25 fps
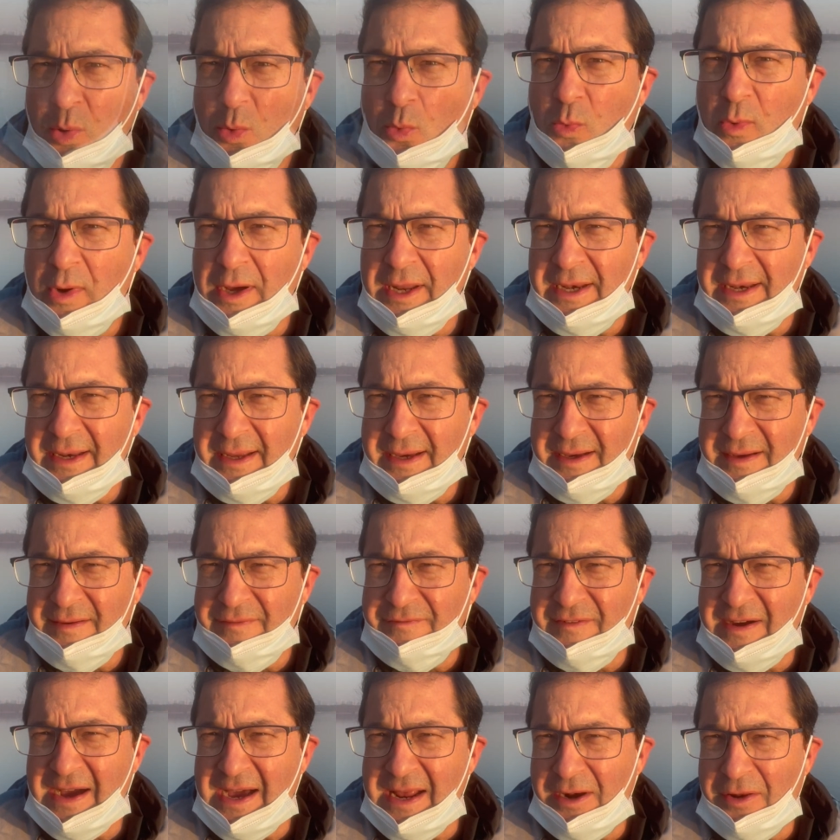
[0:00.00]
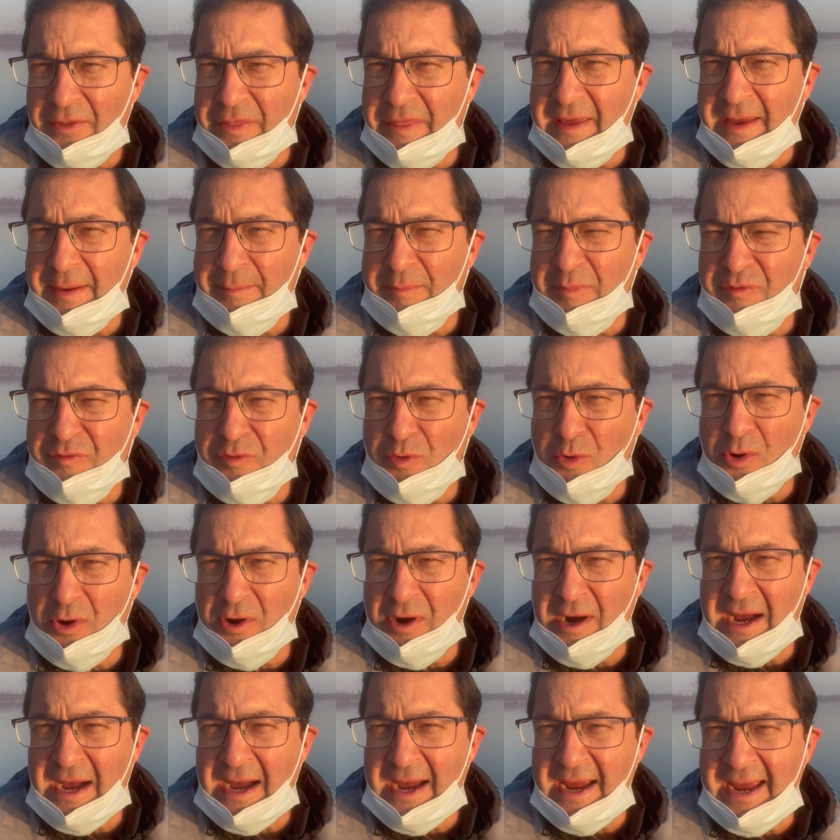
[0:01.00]
One final thing
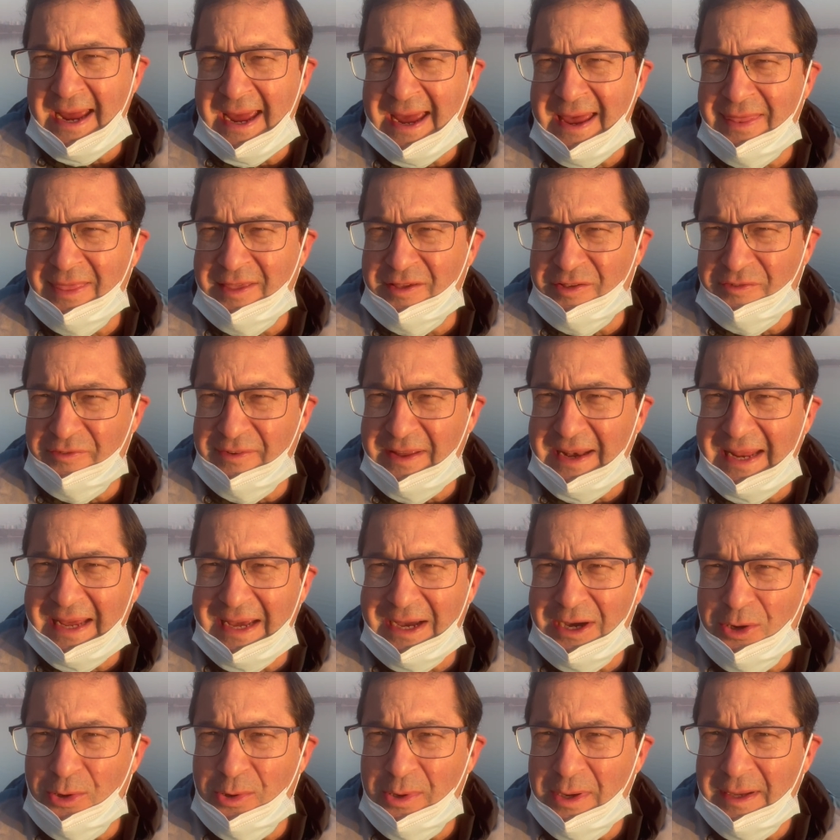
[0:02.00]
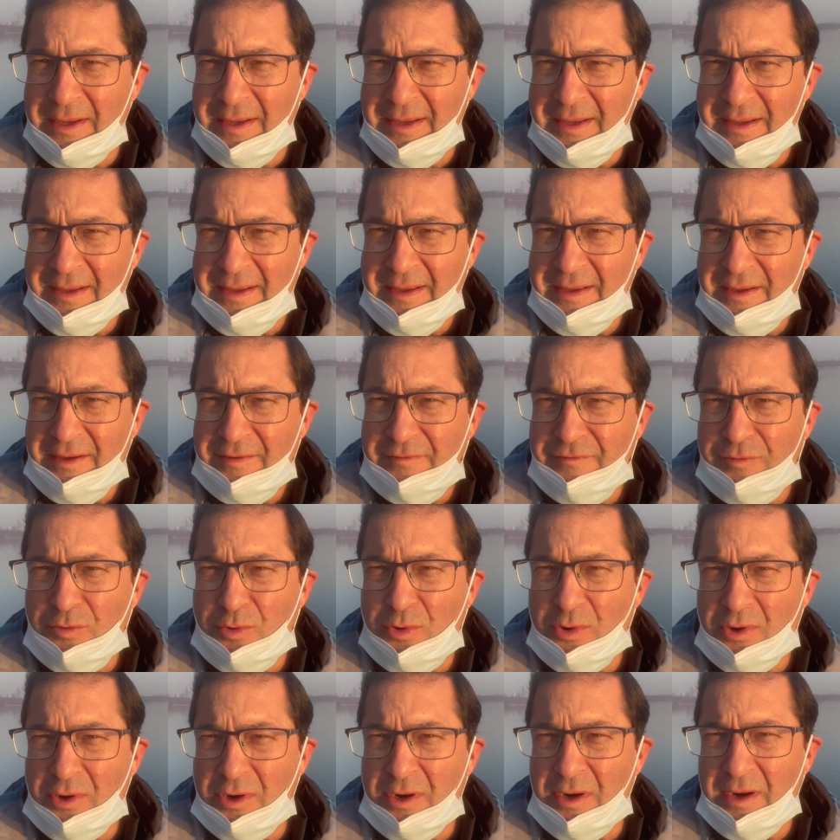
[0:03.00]
before I end this video.
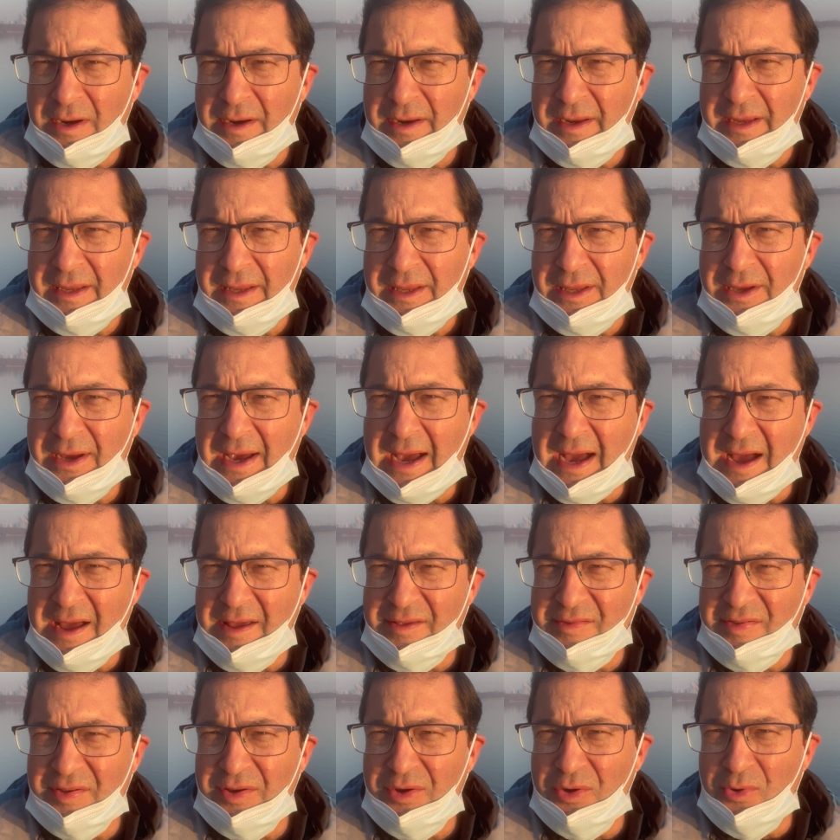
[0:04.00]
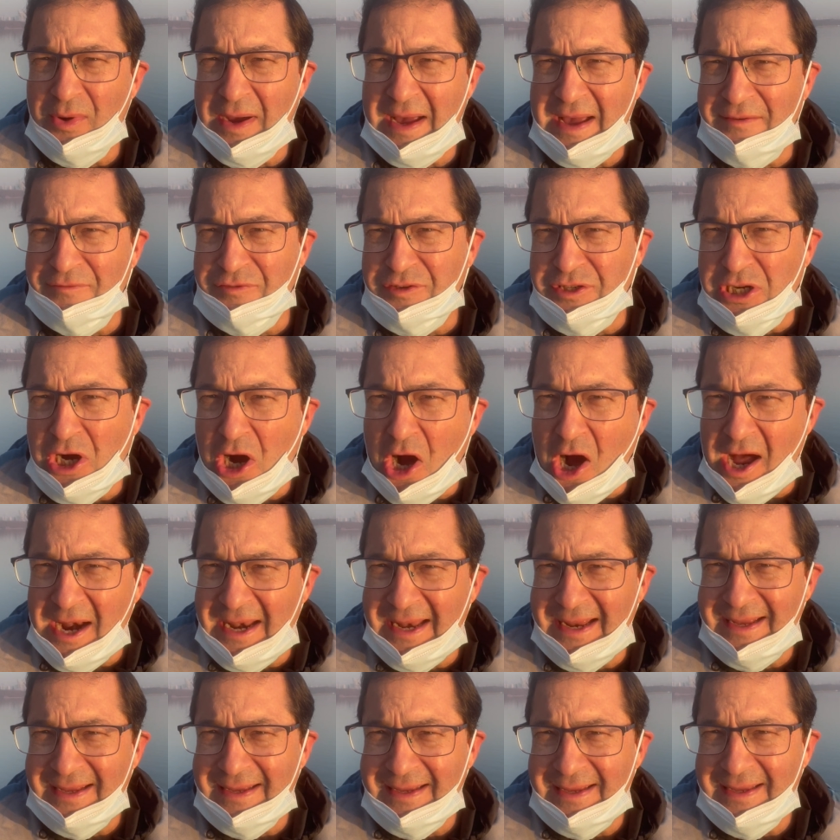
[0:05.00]
For you guys who have taught
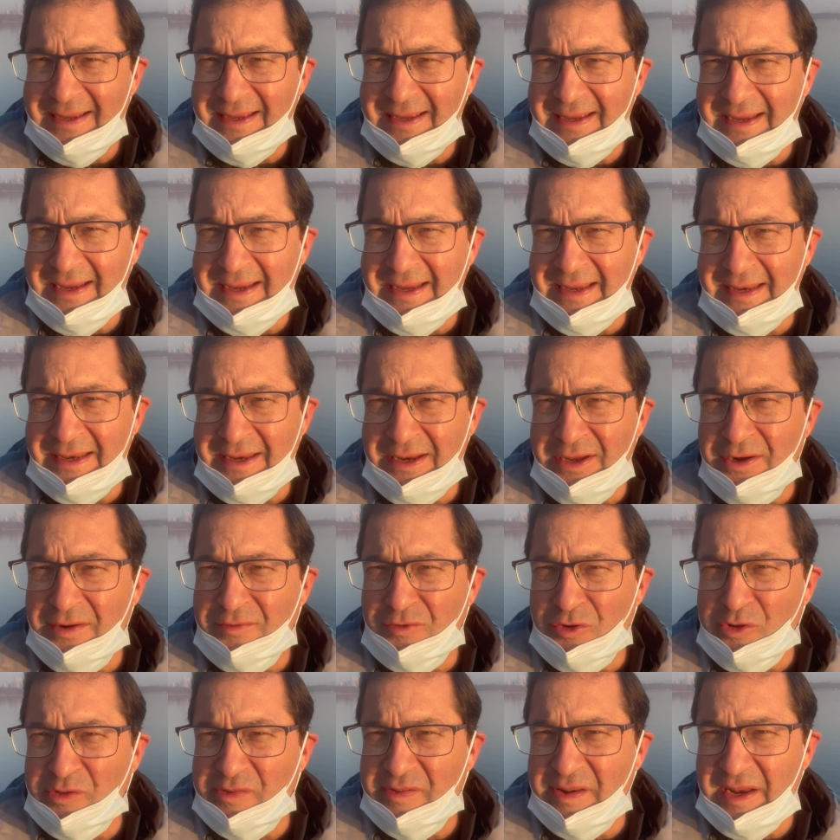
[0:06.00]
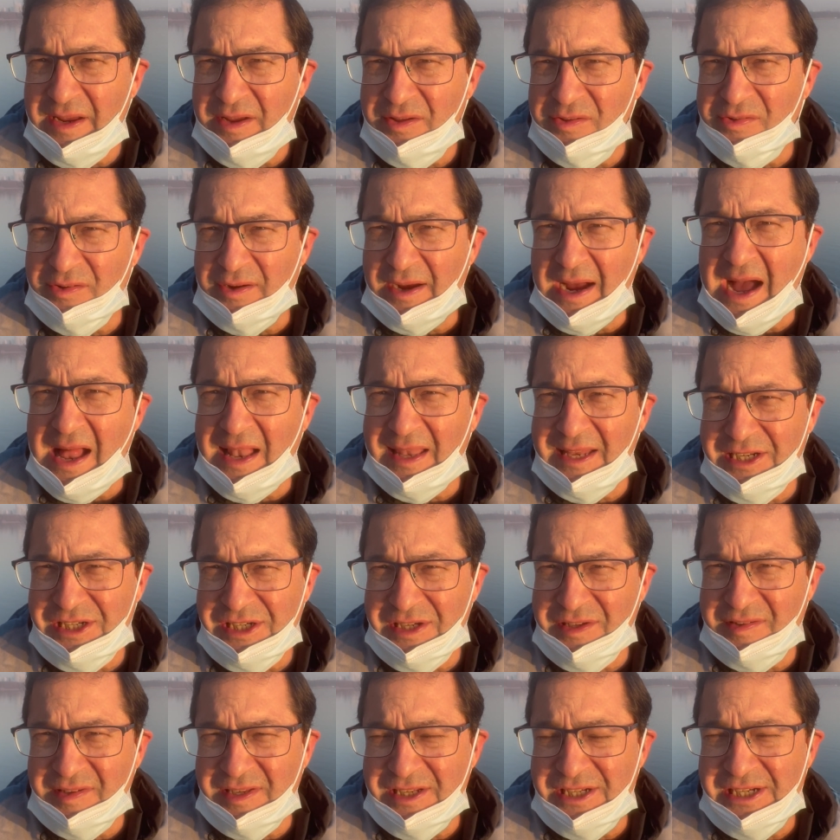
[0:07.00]
in universities or
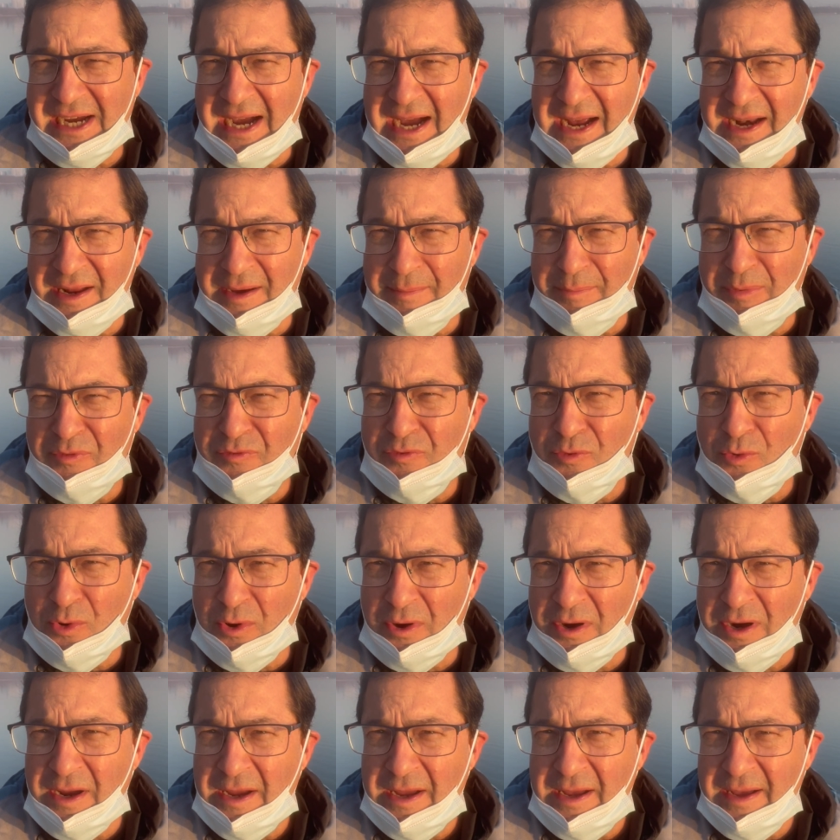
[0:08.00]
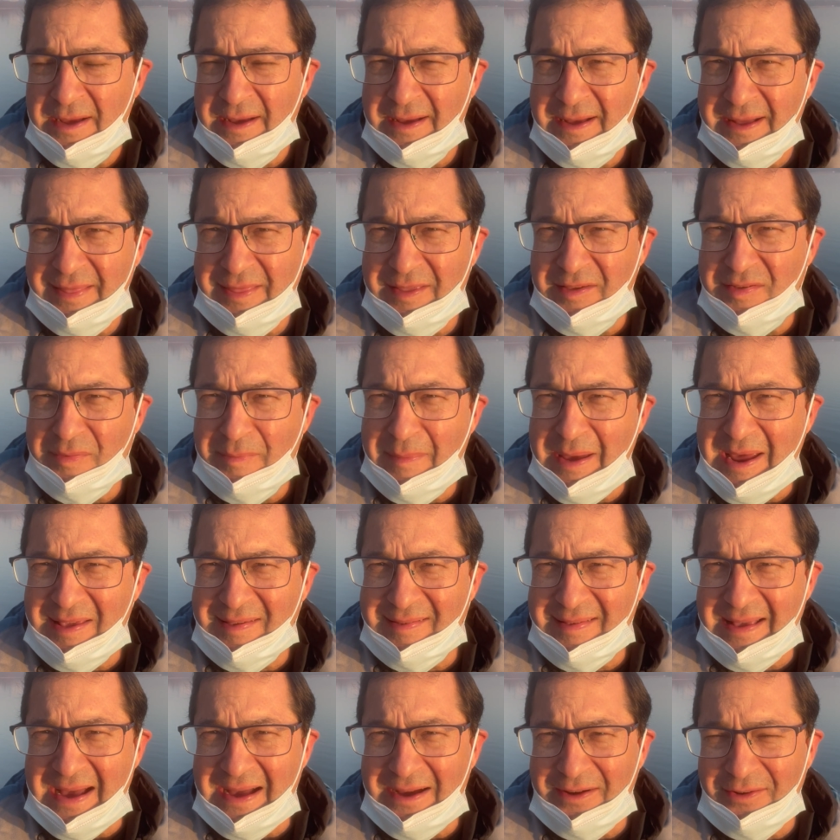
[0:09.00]
colleges in China before, this may
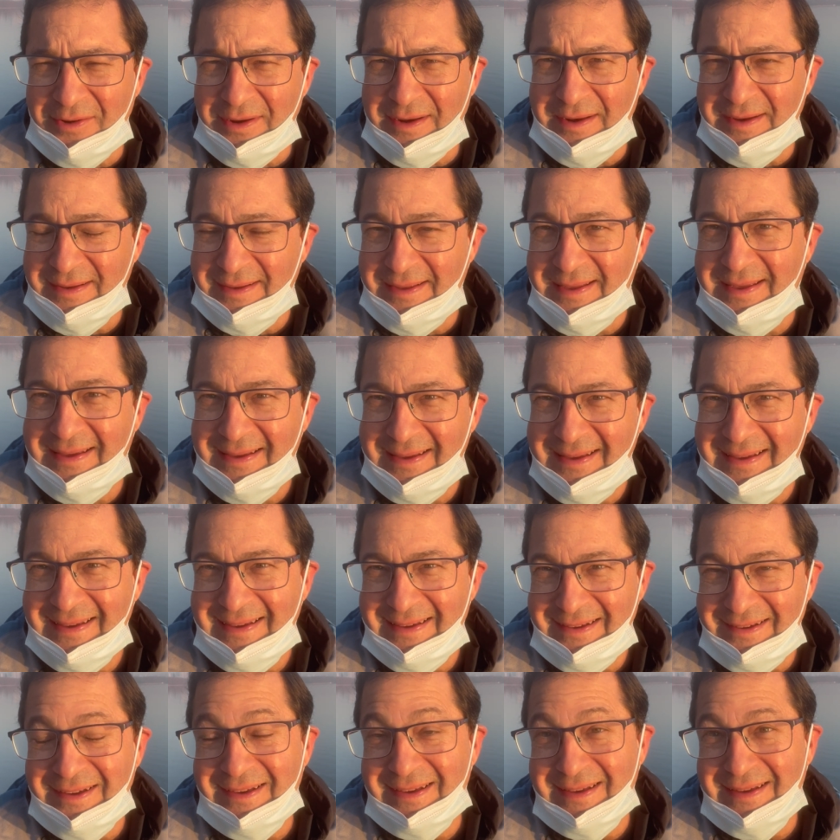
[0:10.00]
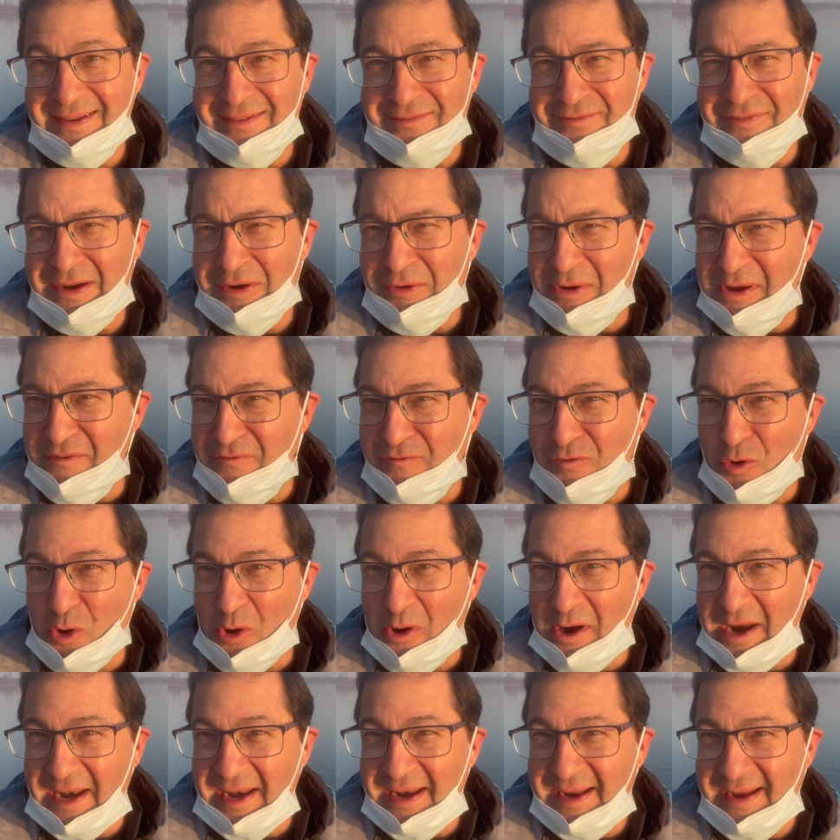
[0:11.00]
sound very
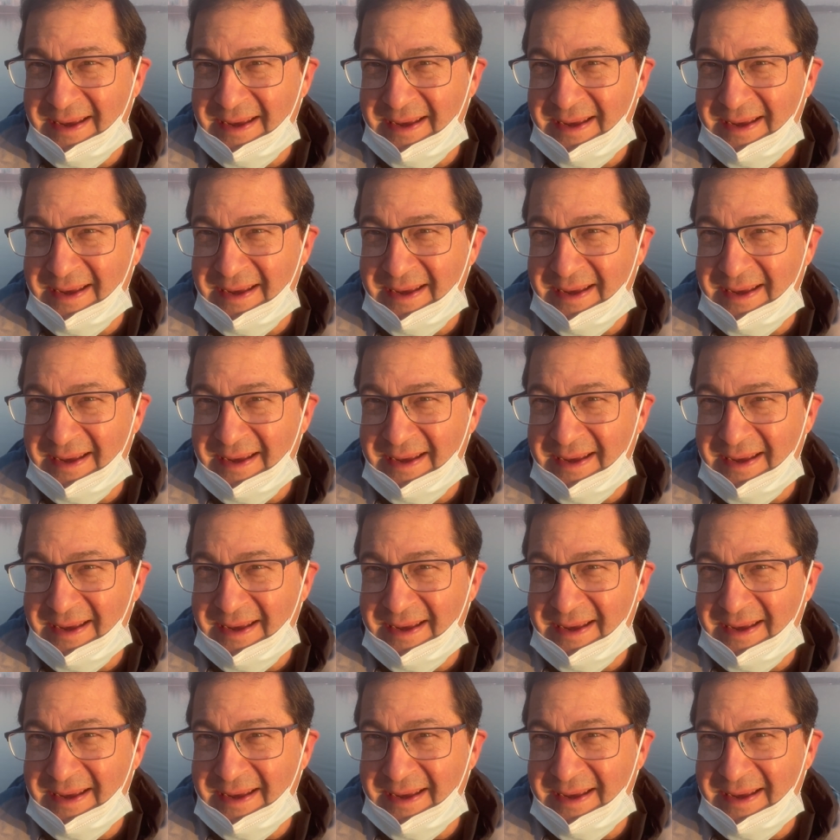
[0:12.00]
foreign.